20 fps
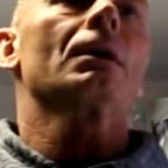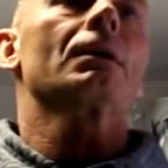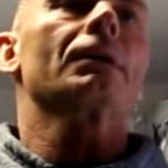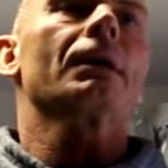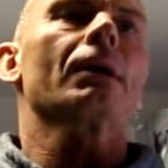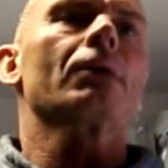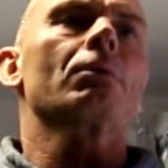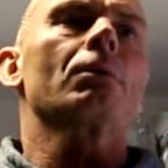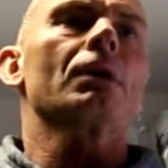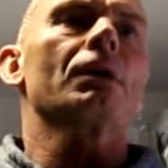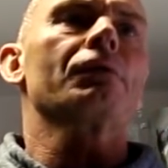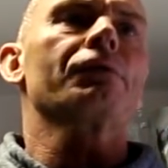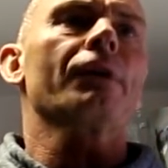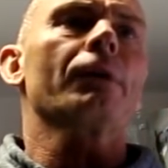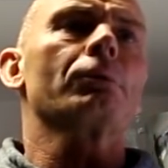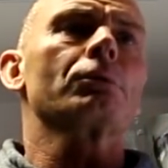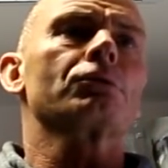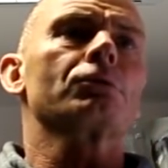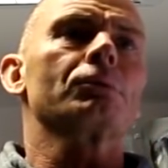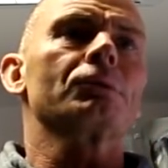Now, if
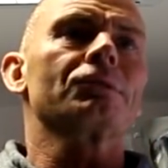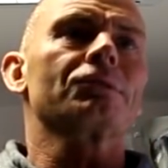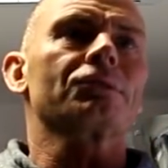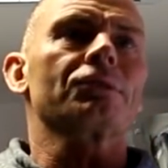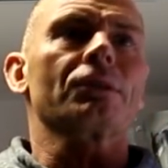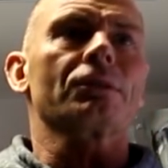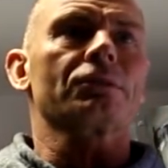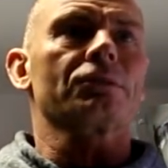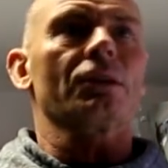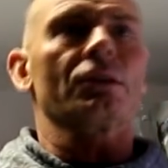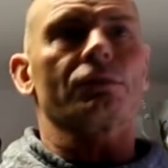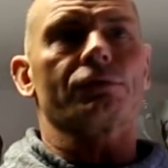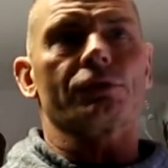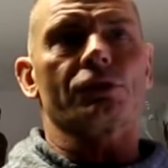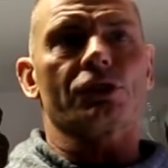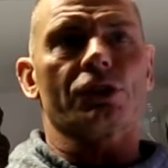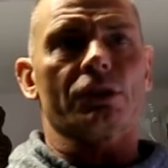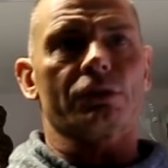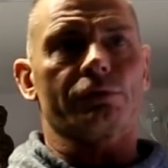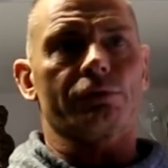I was doing 6 sets for
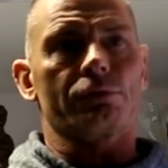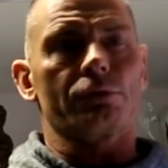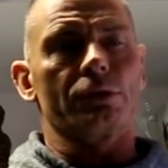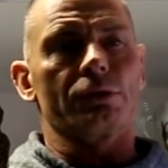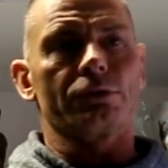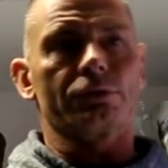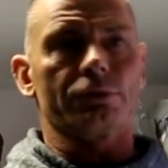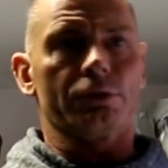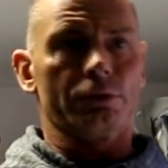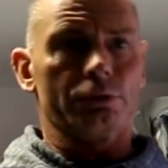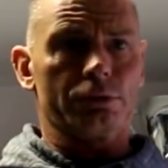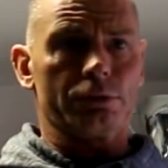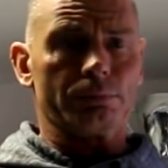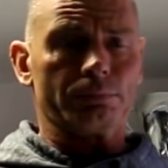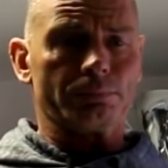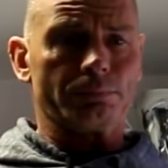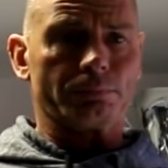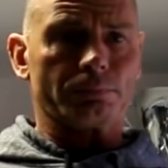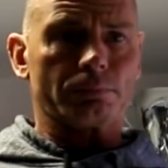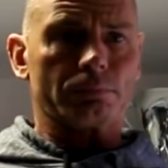chest, for instance,